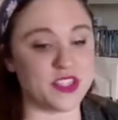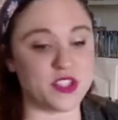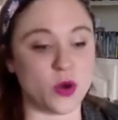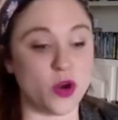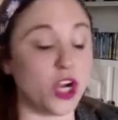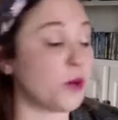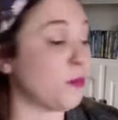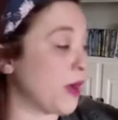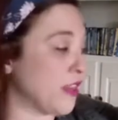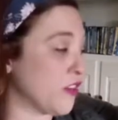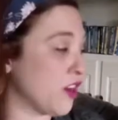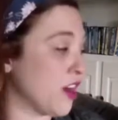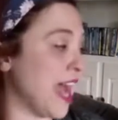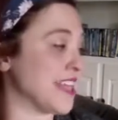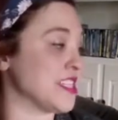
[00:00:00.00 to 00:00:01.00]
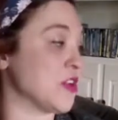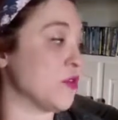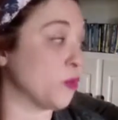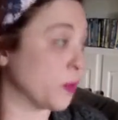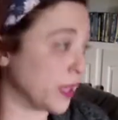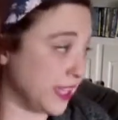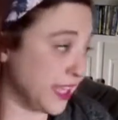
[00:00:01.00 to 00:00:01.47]
So her brother has a
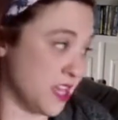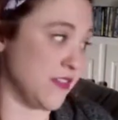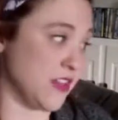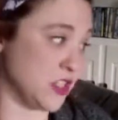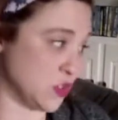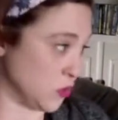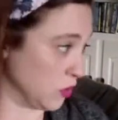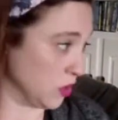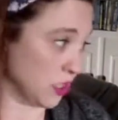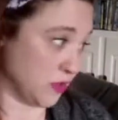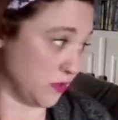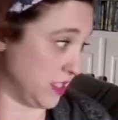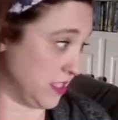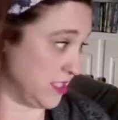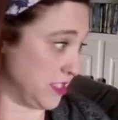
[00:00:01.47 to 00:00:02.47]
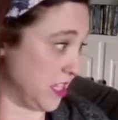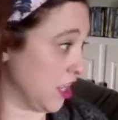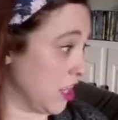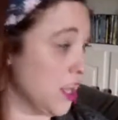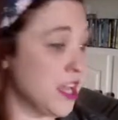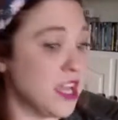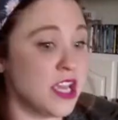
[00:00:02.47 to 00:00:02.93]
really heavy school load this
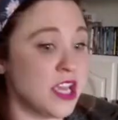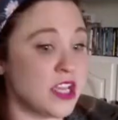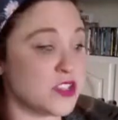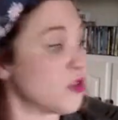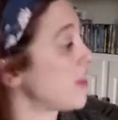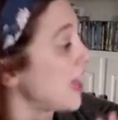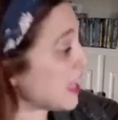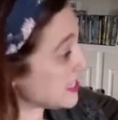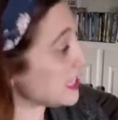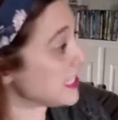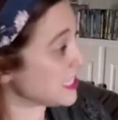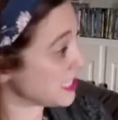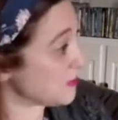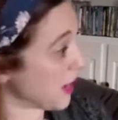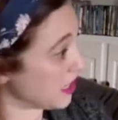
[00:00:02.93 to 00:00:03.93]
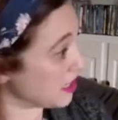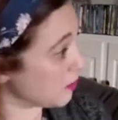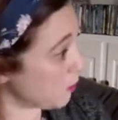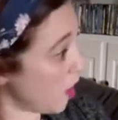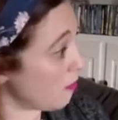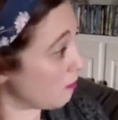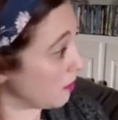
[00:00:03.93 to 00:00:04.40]
year. So that's anticipating the
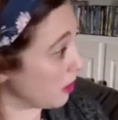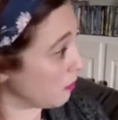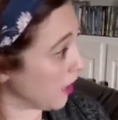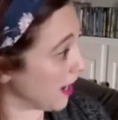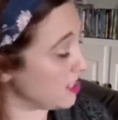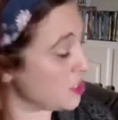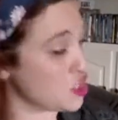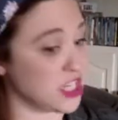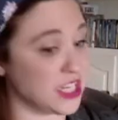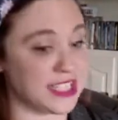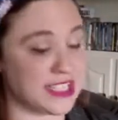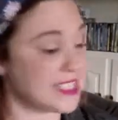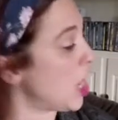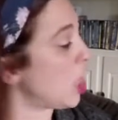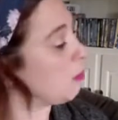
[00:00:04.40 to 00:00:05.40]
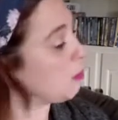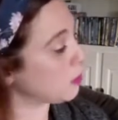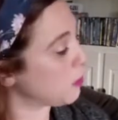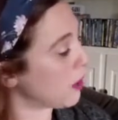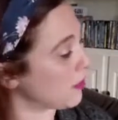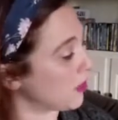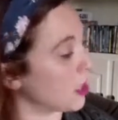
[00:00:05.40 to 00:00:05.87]
problem, right? She needs to help her
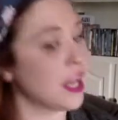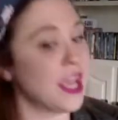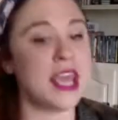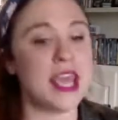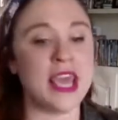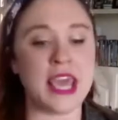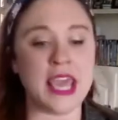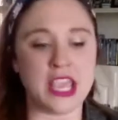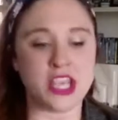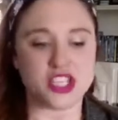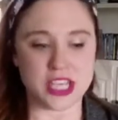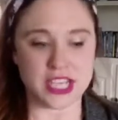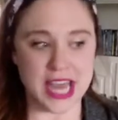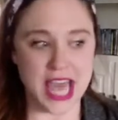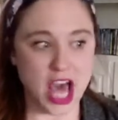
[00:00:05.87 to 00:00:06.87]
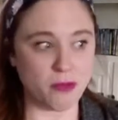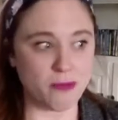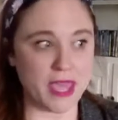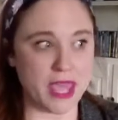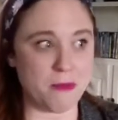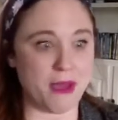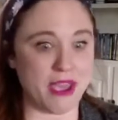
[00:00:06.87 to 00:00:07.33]
brother. She can help
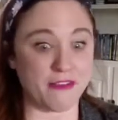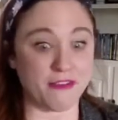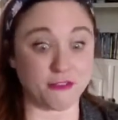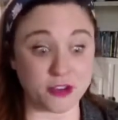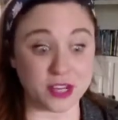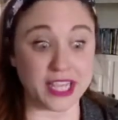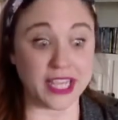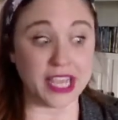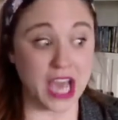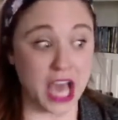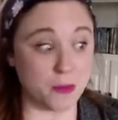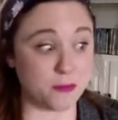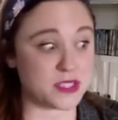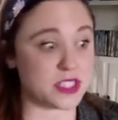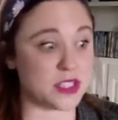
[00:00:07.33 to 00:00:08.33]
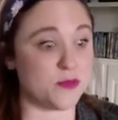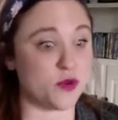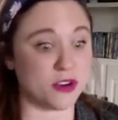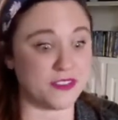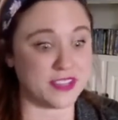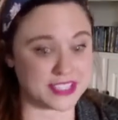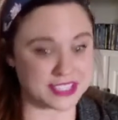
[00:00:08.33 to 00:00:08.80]
him by freeing up some more
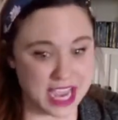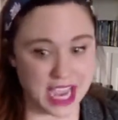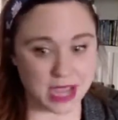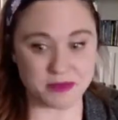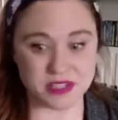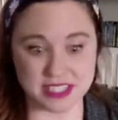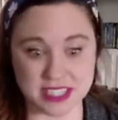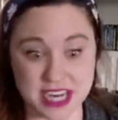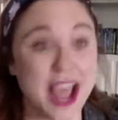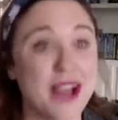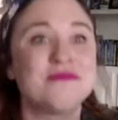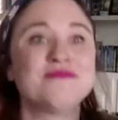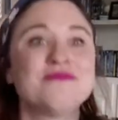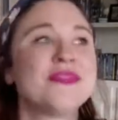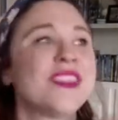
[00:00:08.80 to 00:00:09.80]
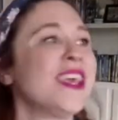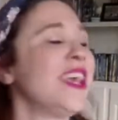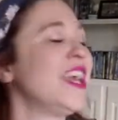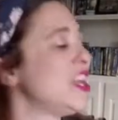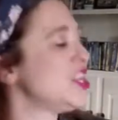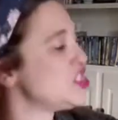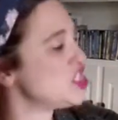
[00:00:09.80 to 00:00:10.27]
of his time to step.
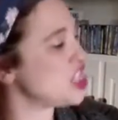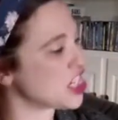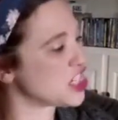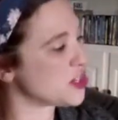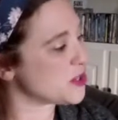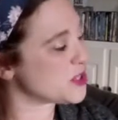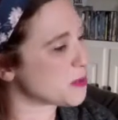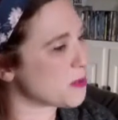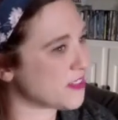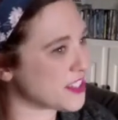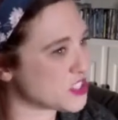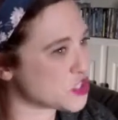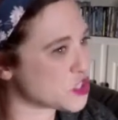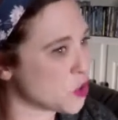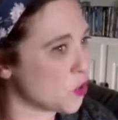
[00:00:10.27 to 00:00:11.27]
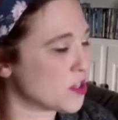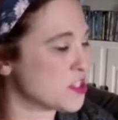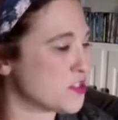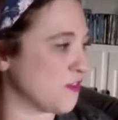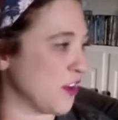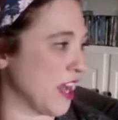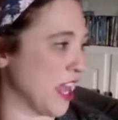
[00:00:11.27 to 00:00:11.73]
She can do some of his
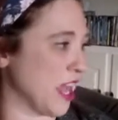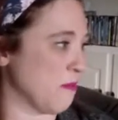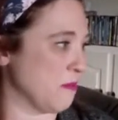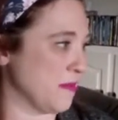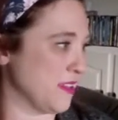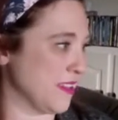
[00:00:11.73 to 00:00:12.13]
chores for him.